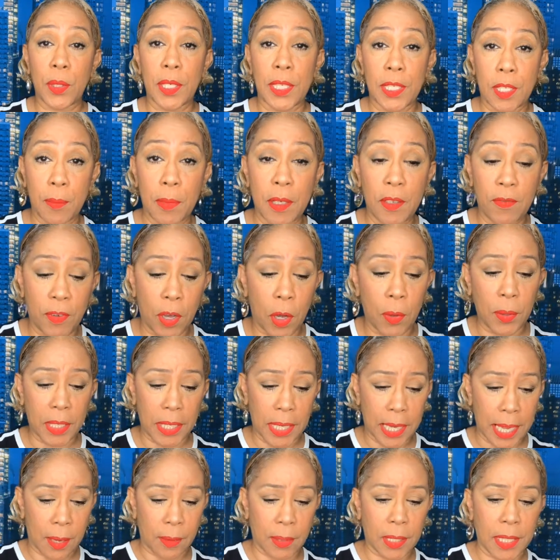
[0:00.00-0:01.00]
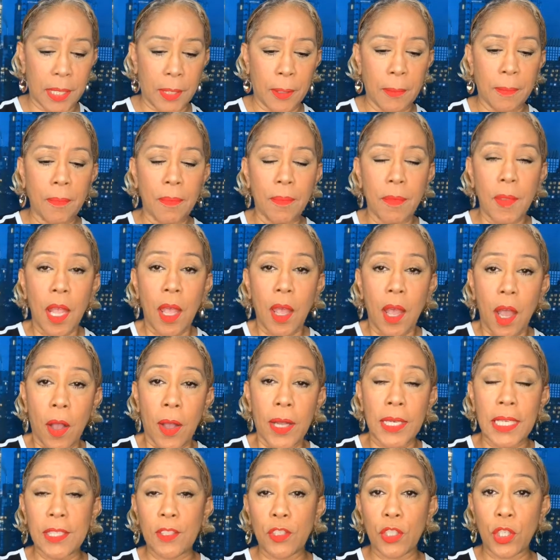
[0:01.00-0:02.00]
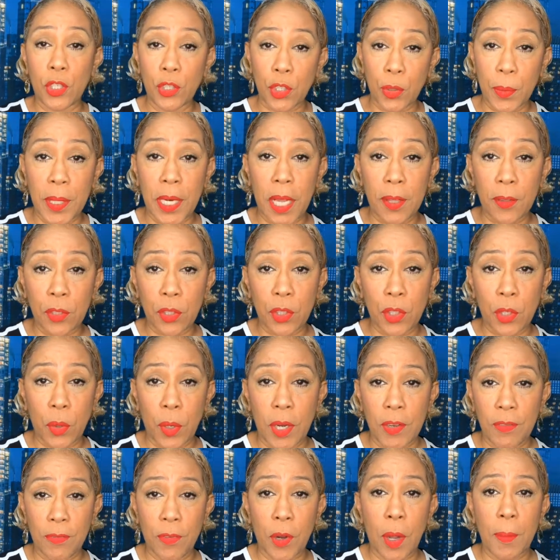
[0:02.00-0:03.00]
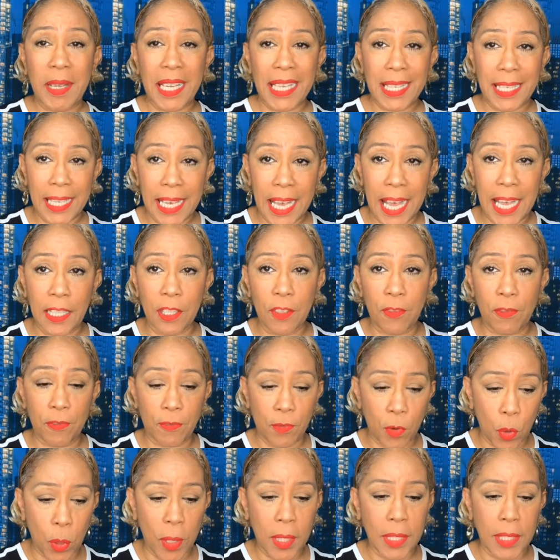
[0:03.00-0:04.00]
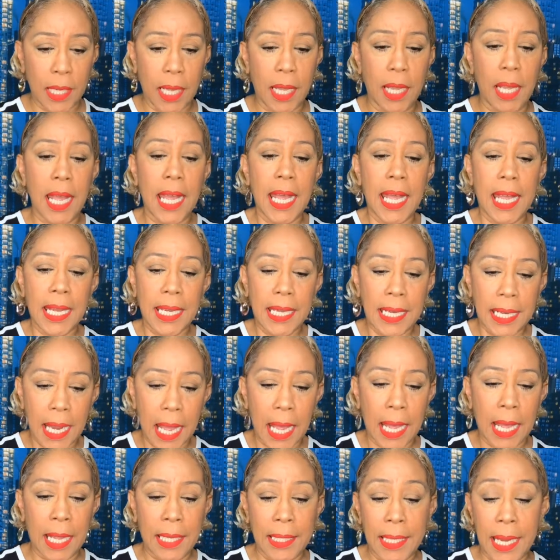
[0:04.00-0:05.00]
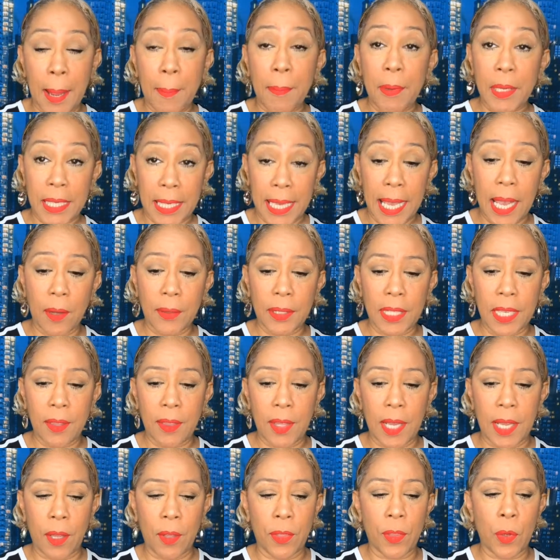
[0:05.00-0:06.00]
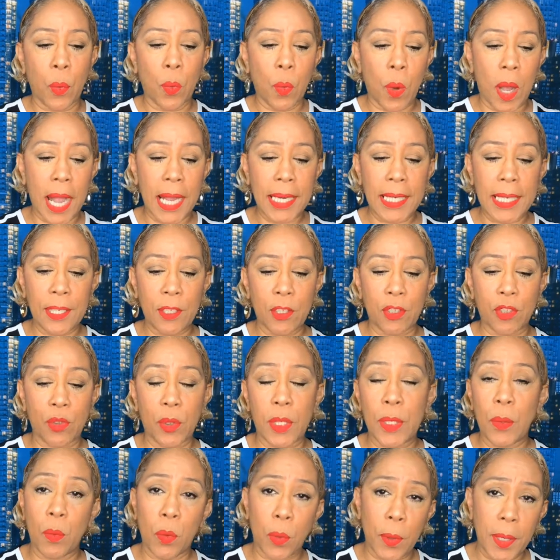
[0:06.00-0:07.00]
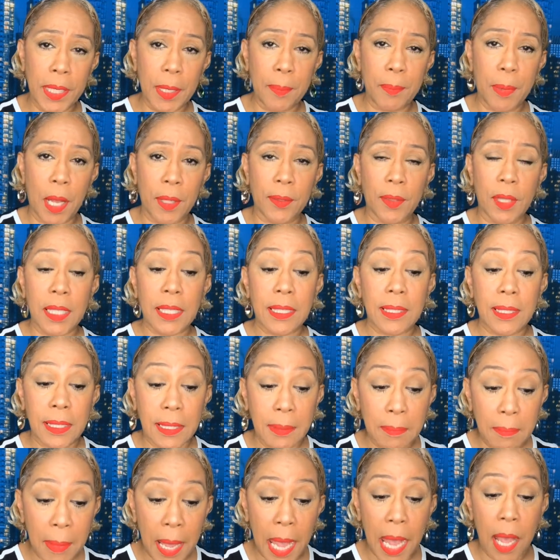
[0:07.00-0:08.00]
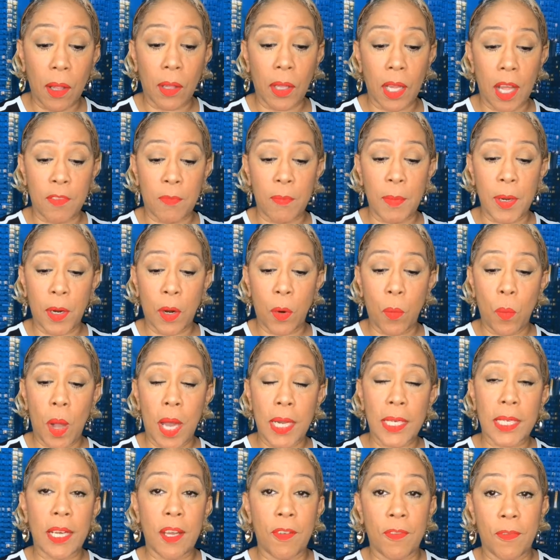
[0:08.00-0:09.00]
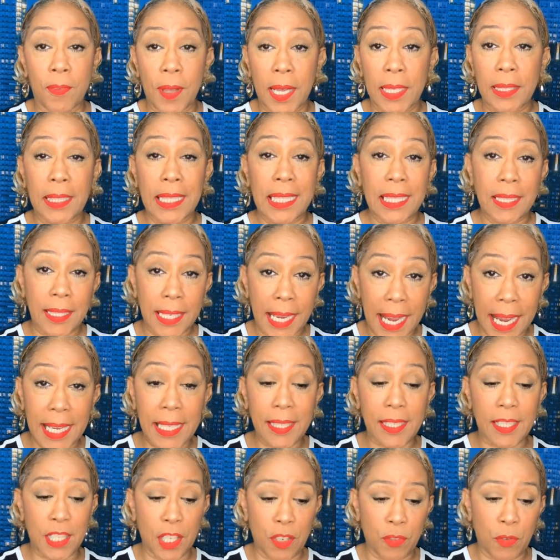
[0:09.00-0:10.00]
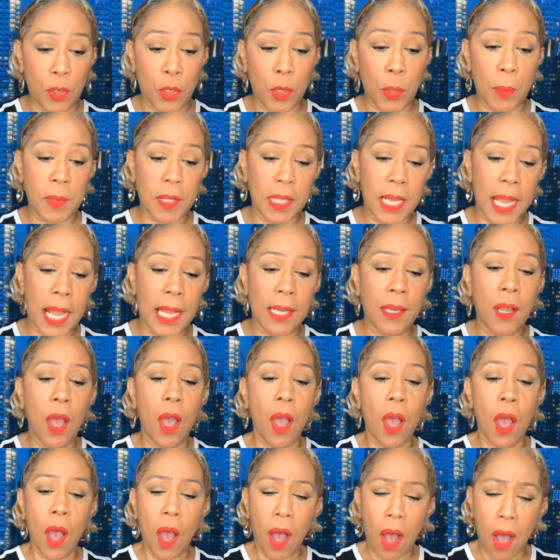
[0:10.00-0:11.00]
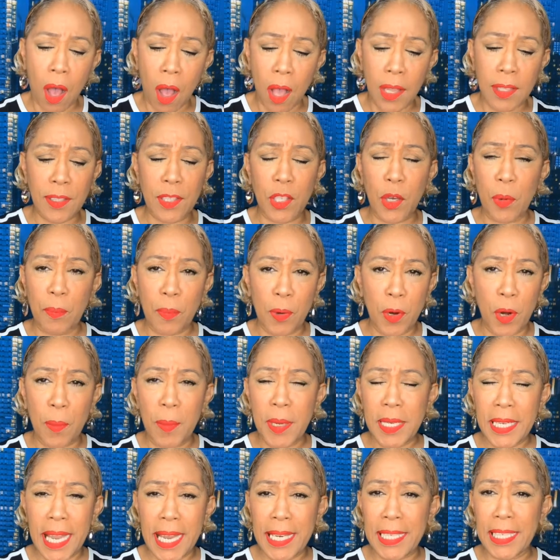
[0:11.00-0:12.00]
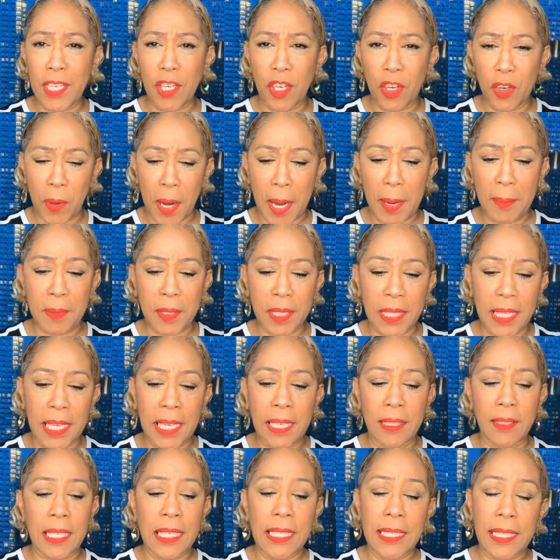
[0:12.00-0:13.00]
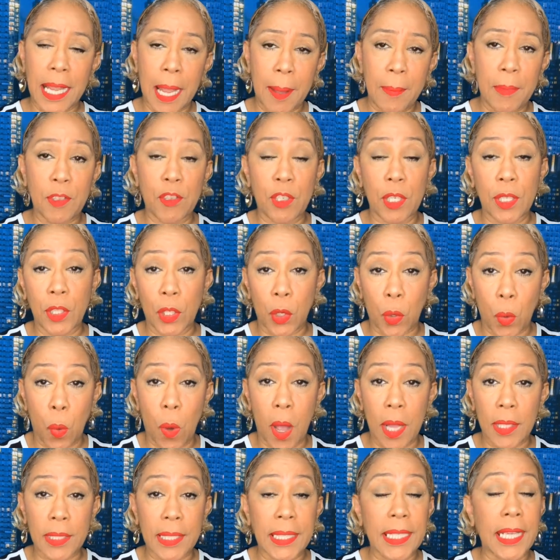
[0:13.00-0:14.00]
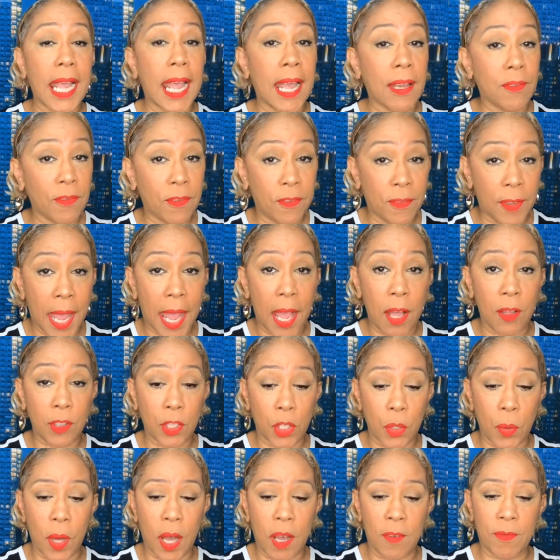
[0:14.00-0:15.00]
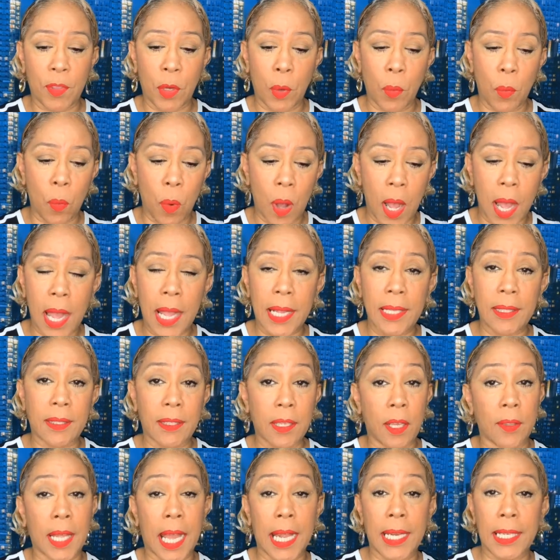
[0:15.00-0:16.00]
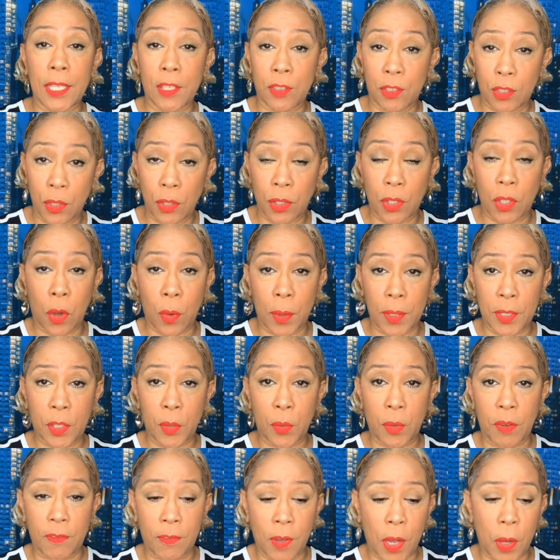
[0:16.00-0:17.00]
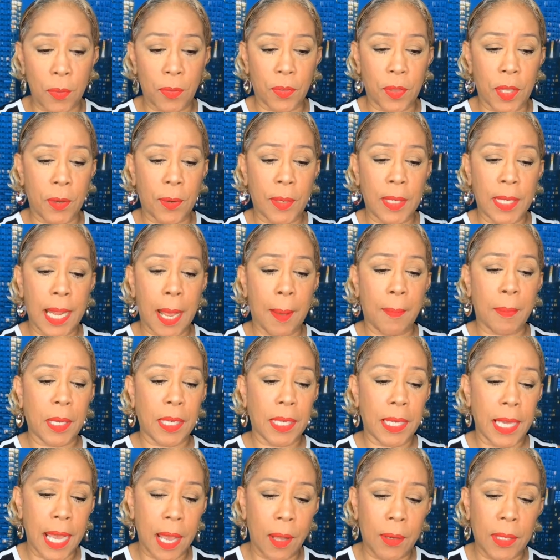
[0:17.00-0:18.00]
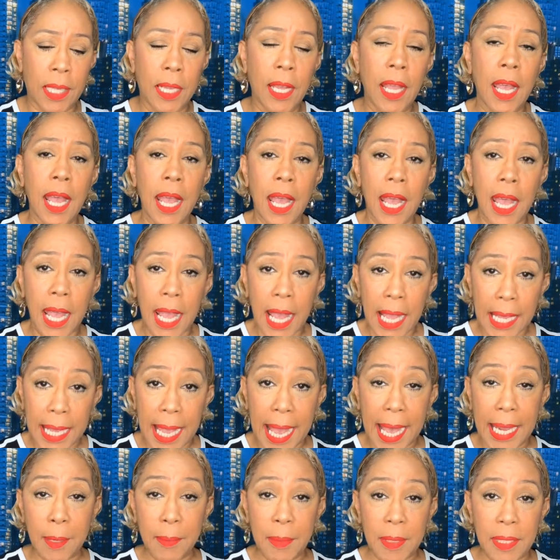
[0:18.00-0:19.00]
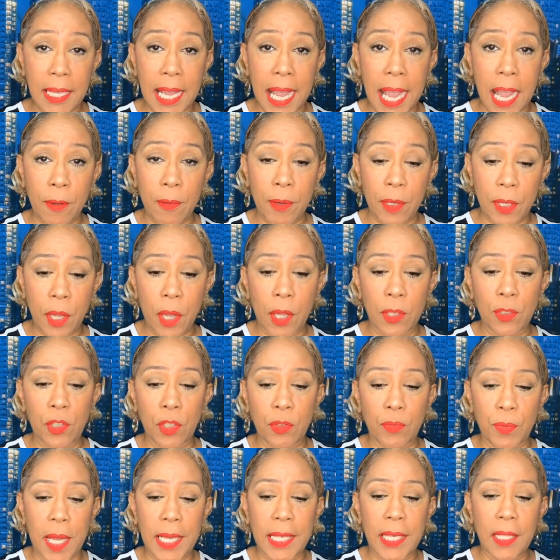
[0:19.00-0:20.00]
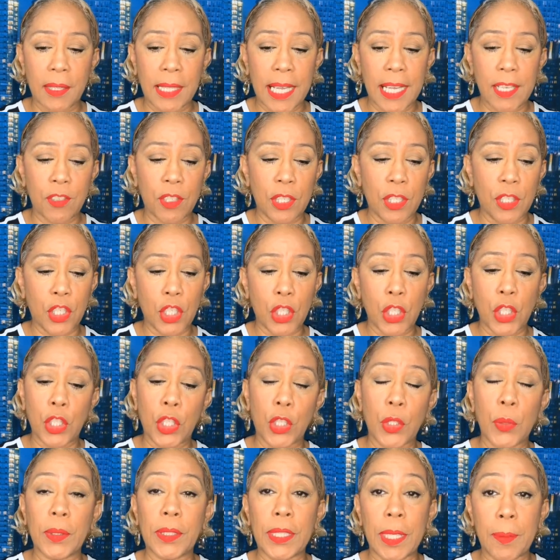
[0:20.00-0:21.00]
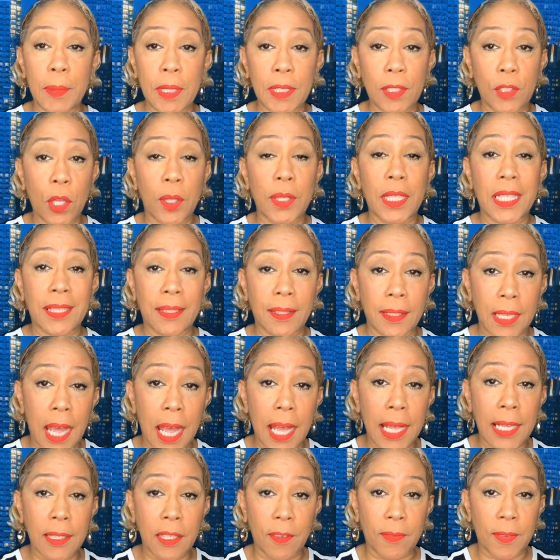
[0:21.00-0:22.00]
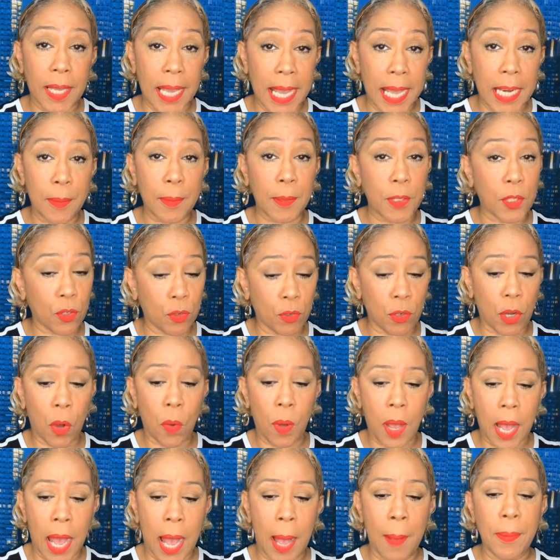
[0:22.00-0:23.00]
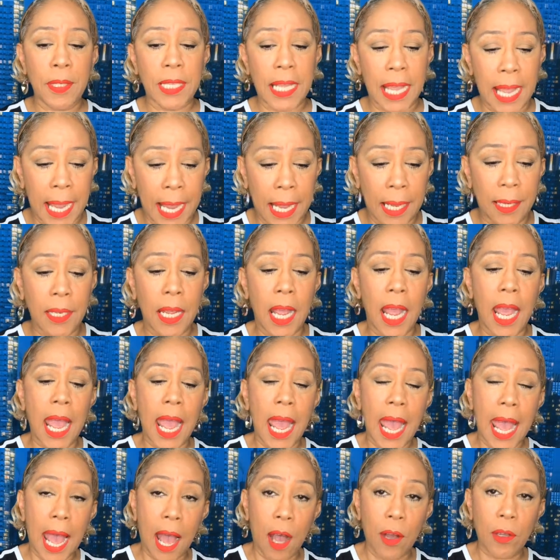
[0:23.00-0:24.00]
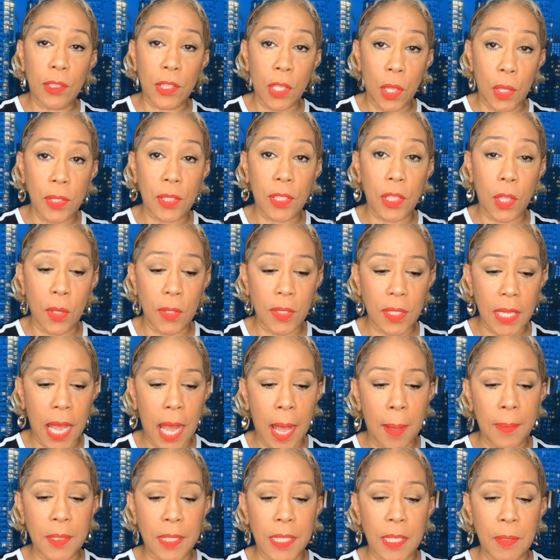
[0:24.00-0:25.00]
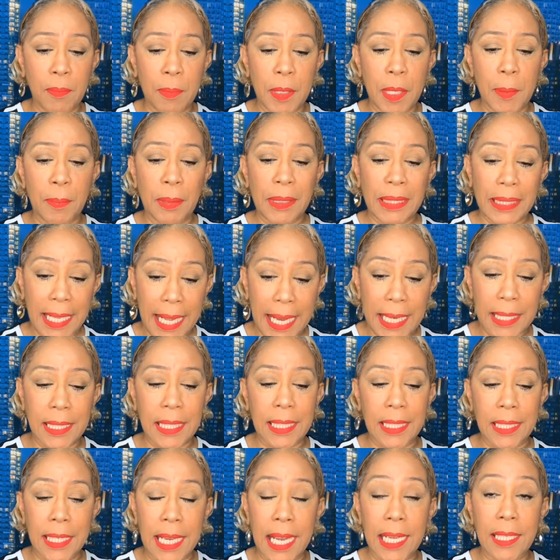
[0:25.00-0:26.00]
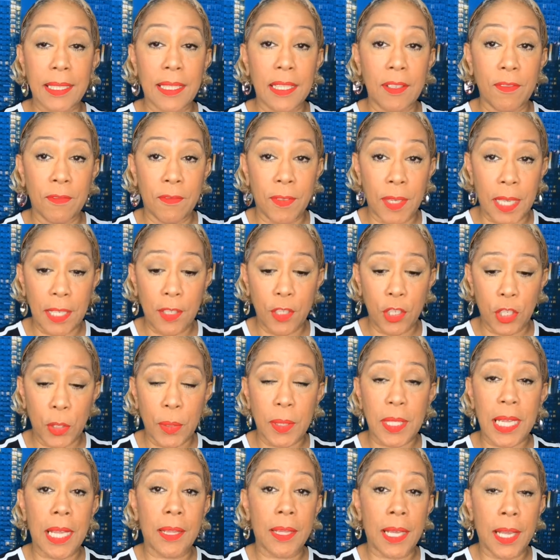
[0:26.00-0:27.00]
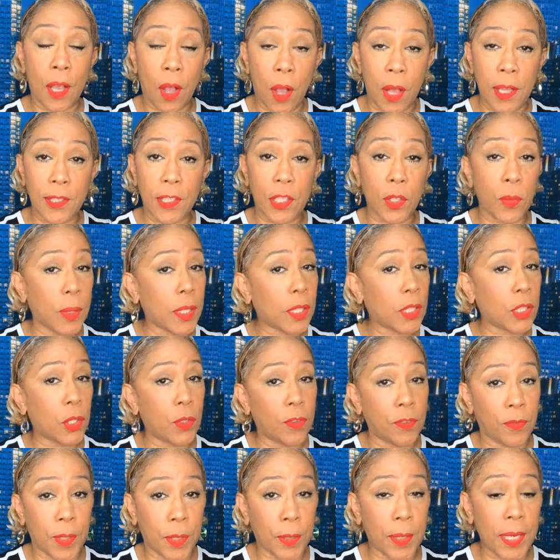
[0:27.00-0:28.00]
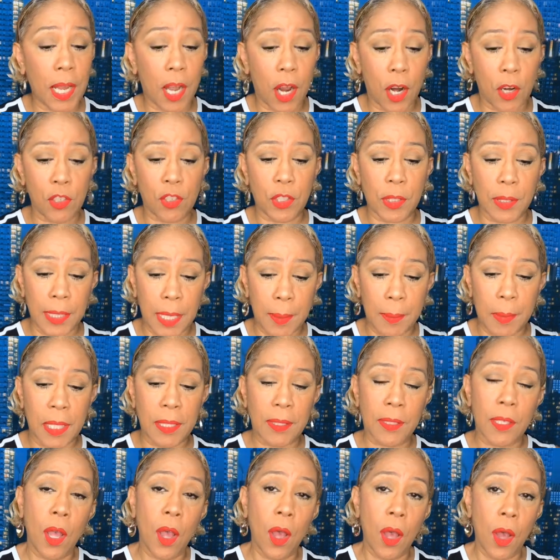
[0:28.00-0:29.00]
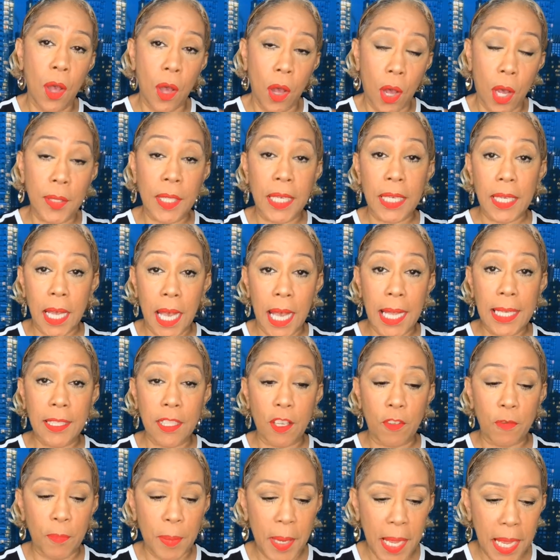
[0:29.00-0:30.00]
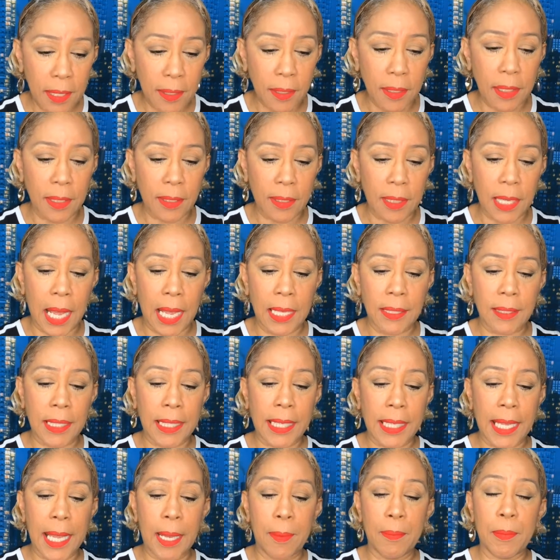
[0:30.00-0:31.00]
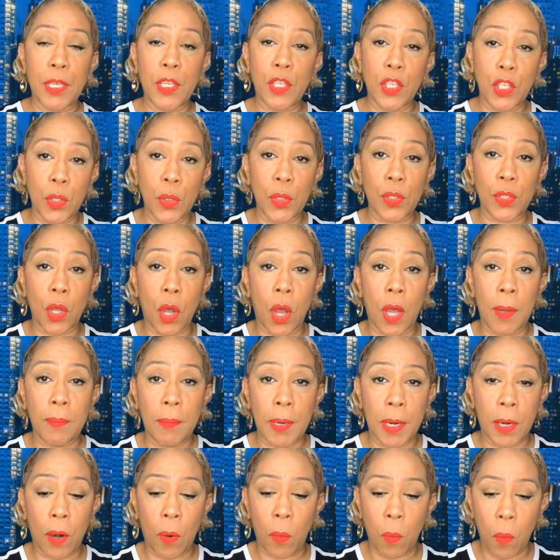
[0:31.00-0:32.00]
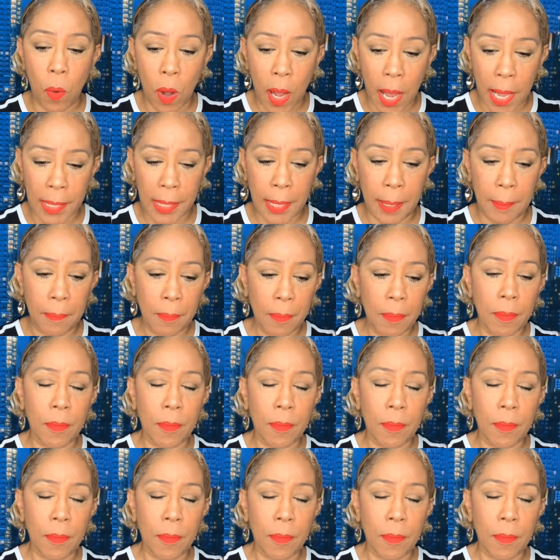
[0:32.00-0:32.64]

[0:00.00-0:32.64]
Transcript: need to be voting out here. All right, let's turn to another story from California, Napa County there. The wine industry worried about the smell of marijuana affecting tasting rooms and also permeating grape skins and damaging the quality and value of the wine. So that issue is going to a vote there in Napa County. Cannabis agricultural regulations include limits on the size of cannabis grow ops and how close those ops can be planted next to vineyards. And they also include very harsh limits on the kinds of pesticides that can be used on marijuana.